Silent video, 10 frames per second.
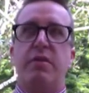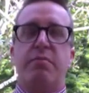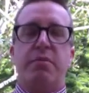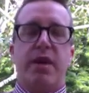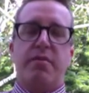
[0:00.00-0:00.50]

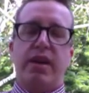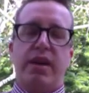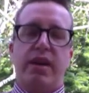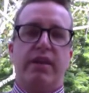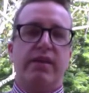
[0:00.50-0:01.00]

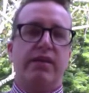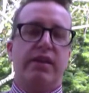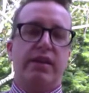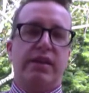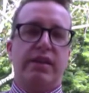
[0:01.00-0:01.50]
maybe
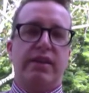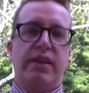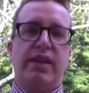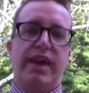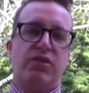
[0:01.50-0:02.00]
the
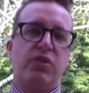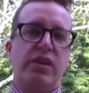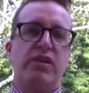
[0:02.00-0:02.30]
last really